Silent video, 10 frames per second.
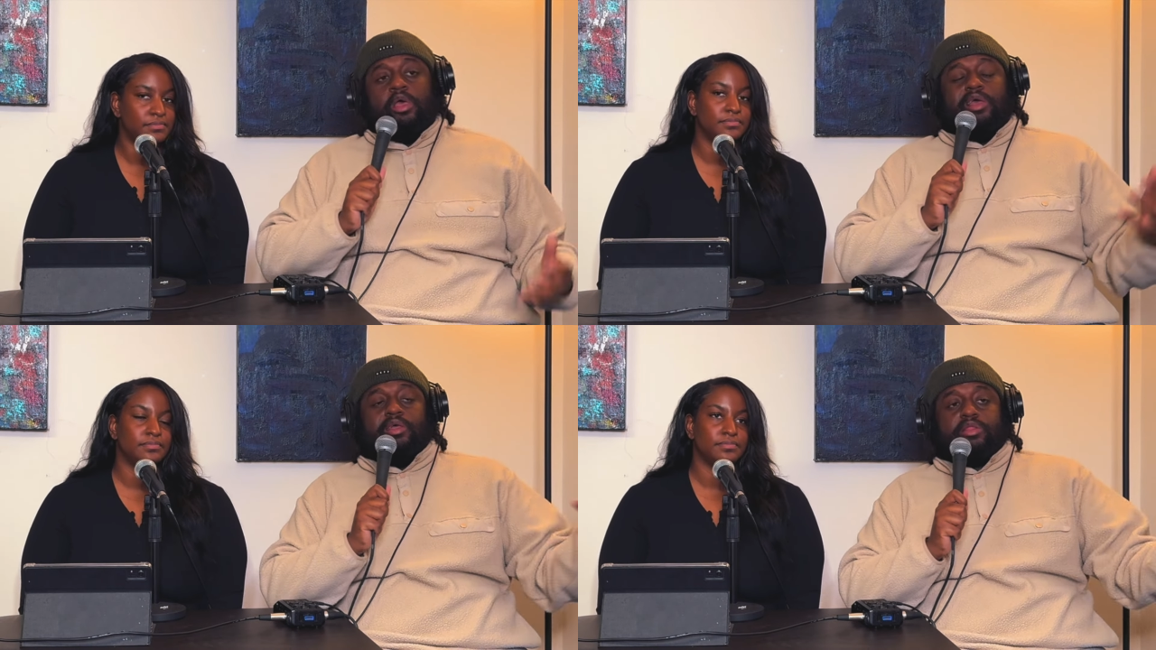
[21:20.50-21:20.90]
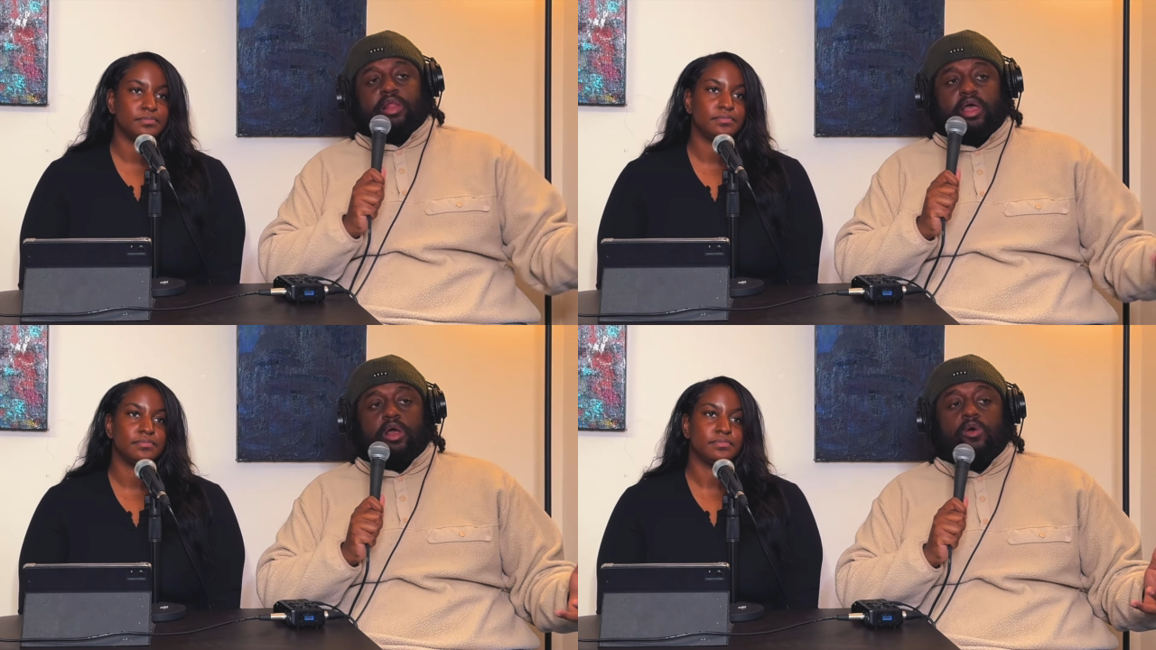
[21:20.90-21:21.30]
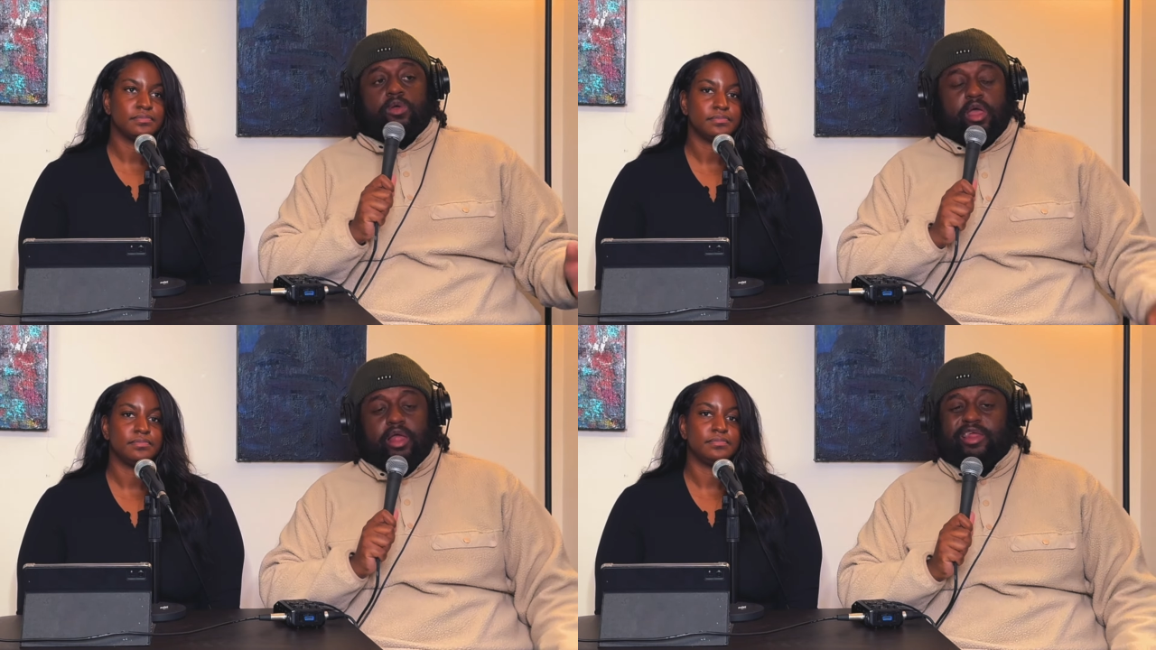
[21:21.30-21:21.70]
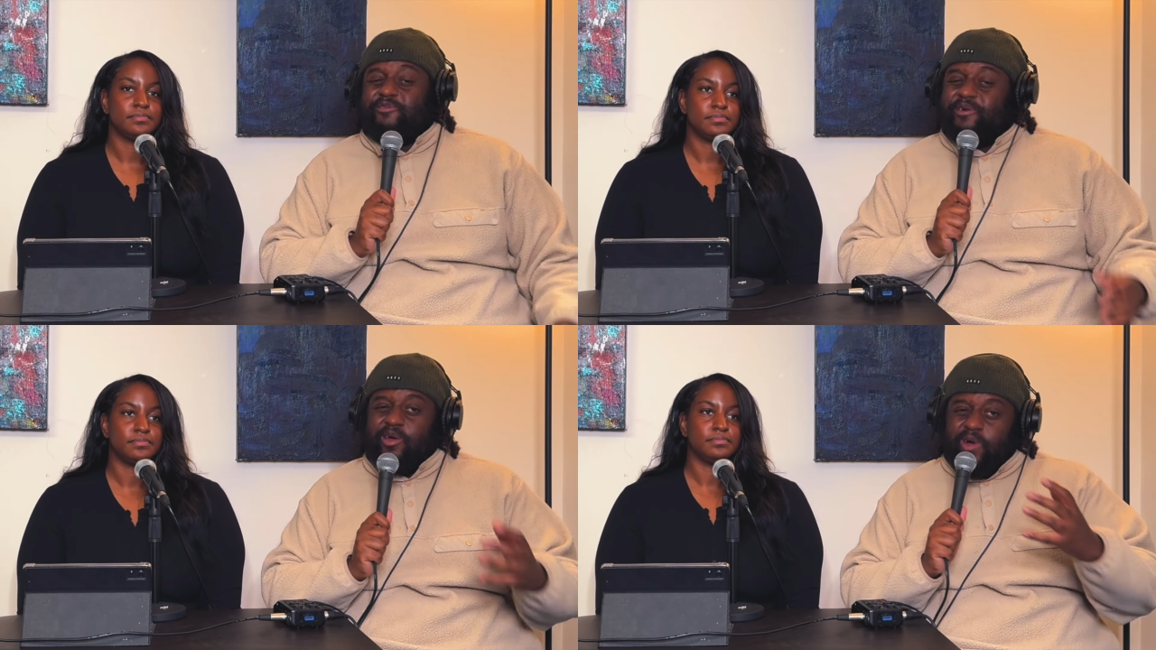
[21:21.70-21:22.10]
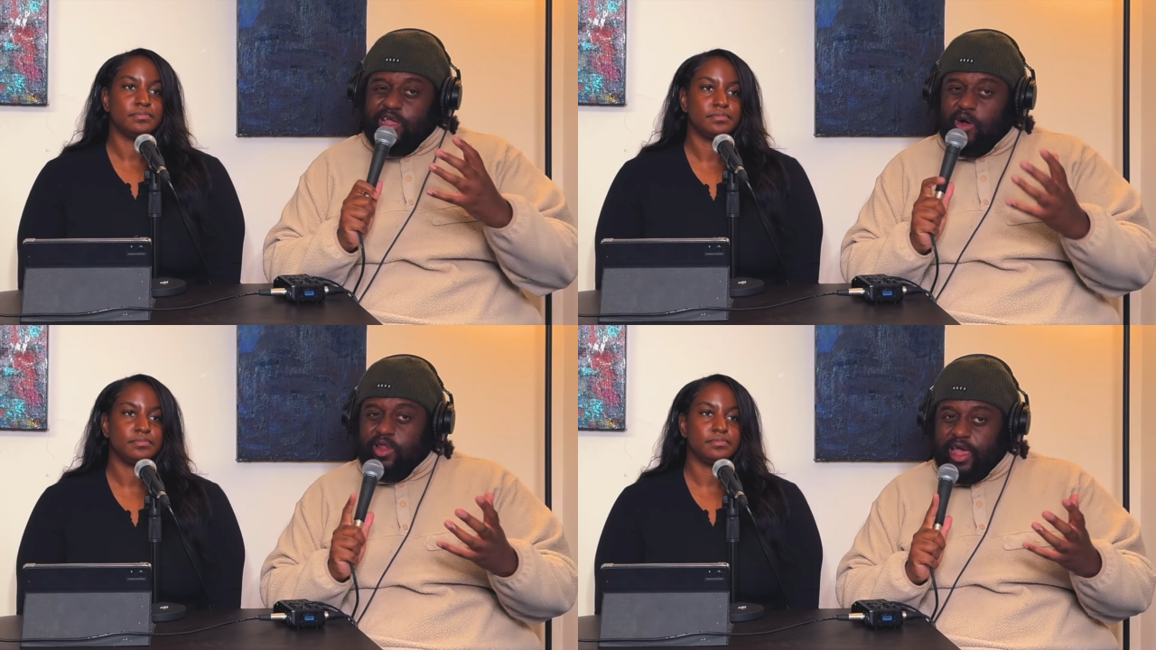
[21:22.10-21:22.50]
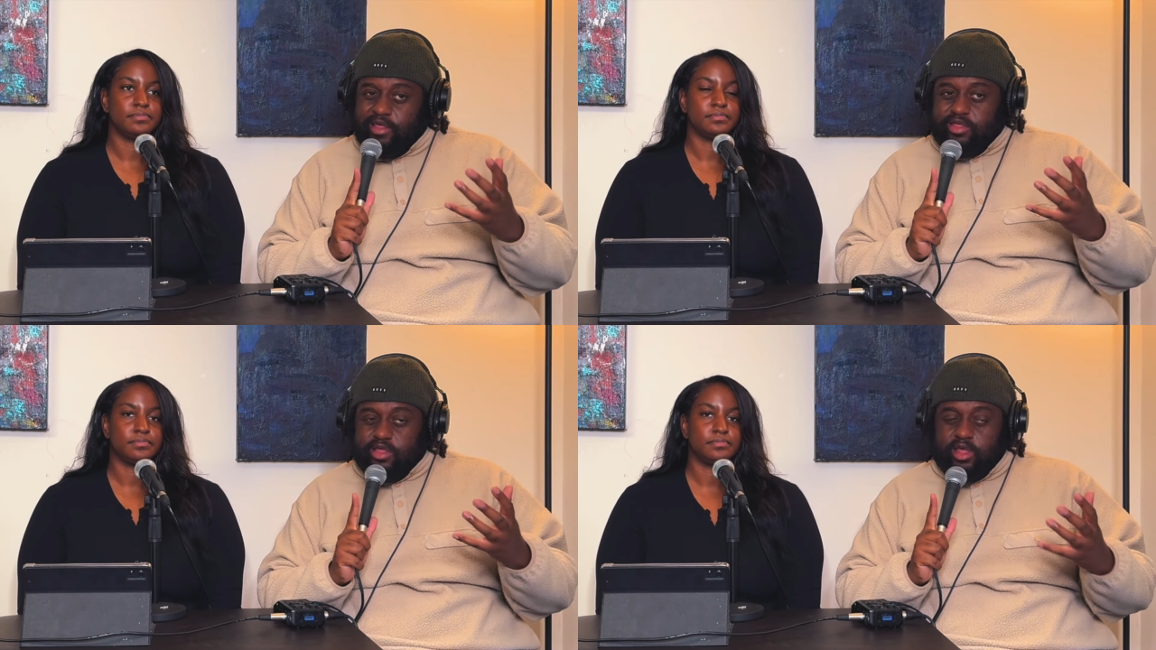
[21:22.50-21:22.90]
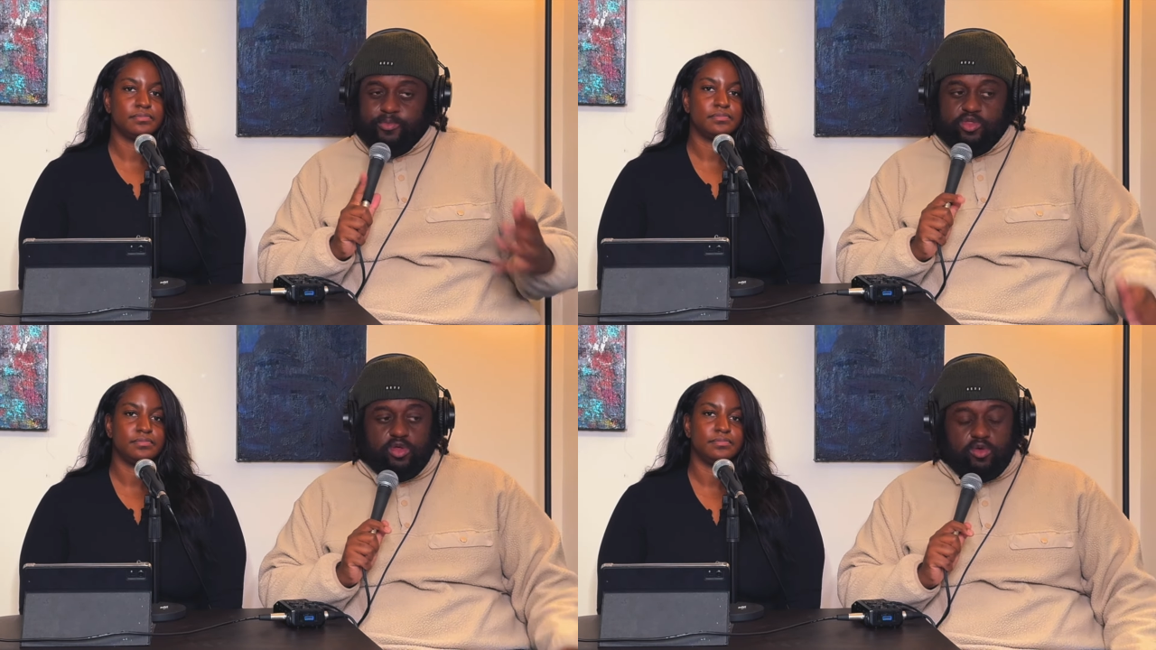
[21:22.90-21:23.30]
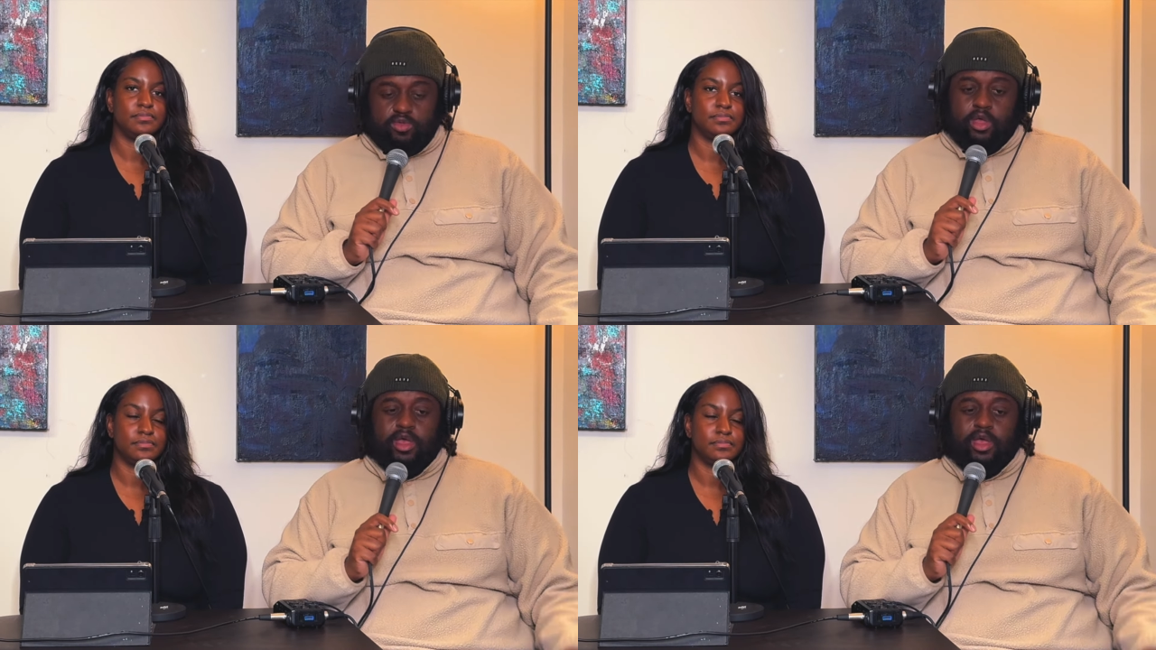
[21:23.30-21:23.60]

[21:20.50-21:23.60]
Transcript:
Speaker 1: it's like, okay, that's probably why y'all only had six episodes.